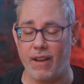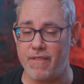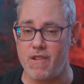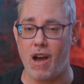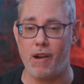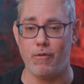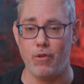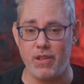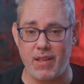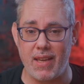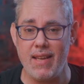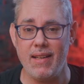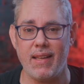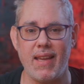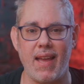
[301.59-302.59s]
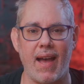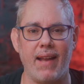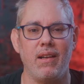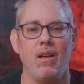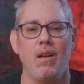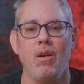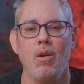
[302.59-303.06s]
if not routinely
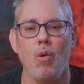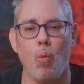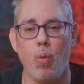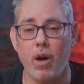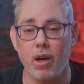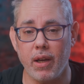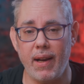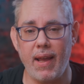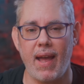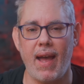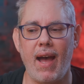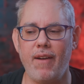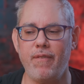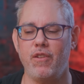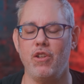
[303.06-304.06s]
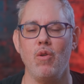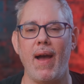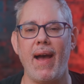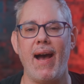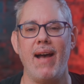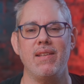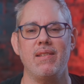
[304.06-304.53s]
yet, we're gonna have to,
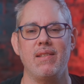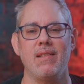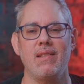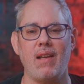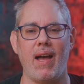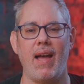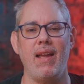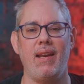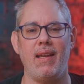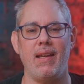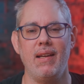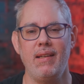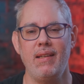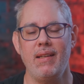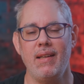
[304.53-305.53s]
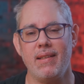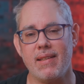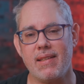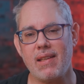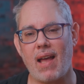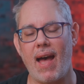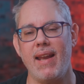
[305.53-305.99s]
as a society,
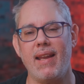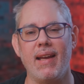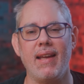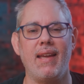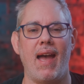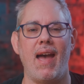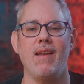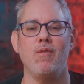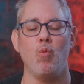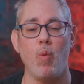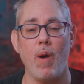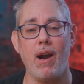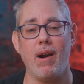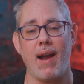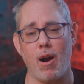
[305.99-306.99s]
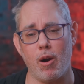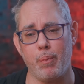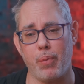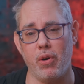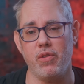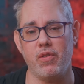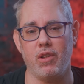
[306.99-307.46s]
decide again where our
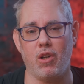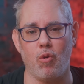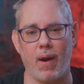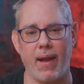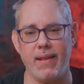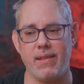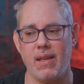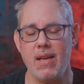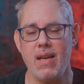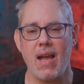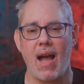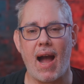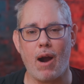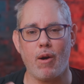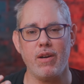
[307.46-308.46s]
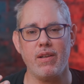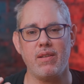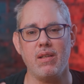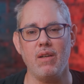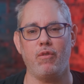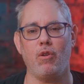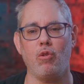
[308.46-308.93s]
personal rights, our
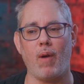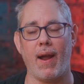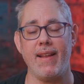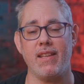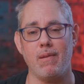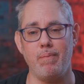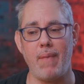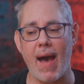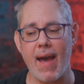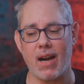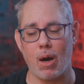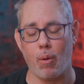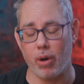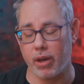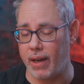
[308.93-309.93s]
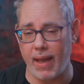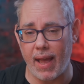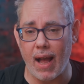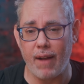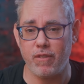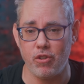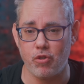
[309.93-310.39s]
civil rights matter. We're gonna
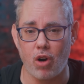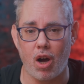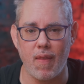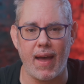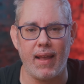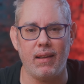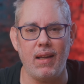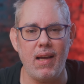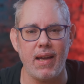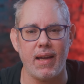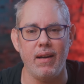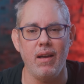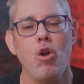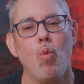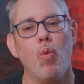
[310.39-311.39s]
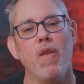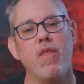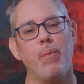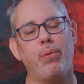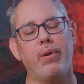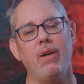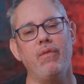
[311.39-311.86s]
have to draw that line where
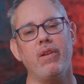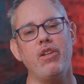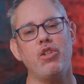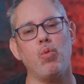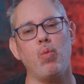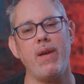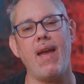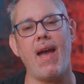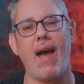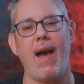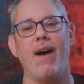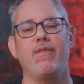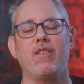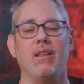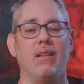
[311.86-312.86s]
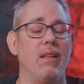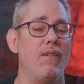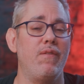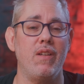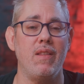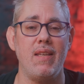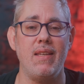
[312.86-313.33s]
the privilege we have to
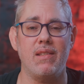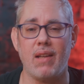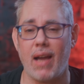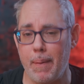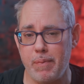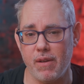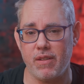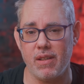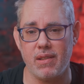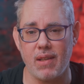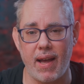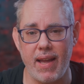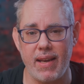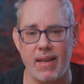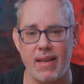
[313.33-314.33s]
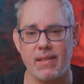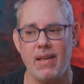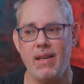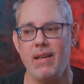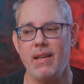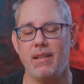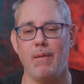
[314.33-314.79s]
live in these types of societies
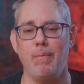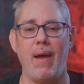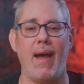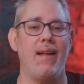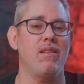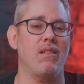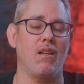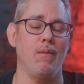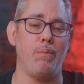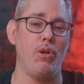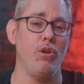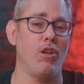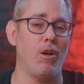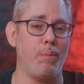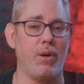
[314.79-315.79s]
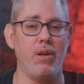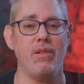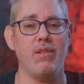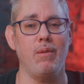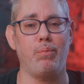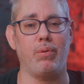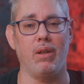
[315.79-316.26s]
demands computer
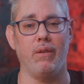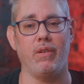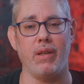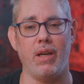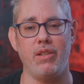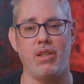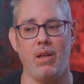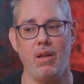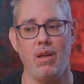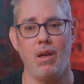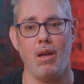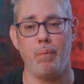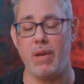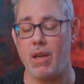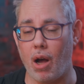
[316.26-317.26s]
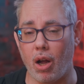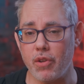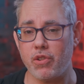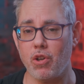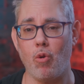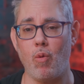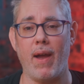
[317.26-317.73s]
person privilege be
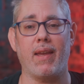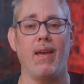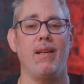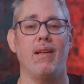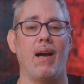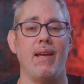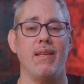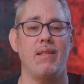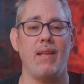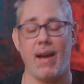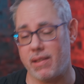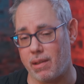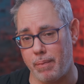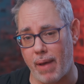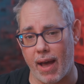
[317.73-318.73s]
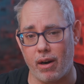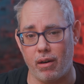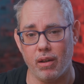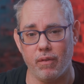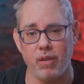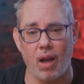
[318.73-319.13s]
also recognized as a matter of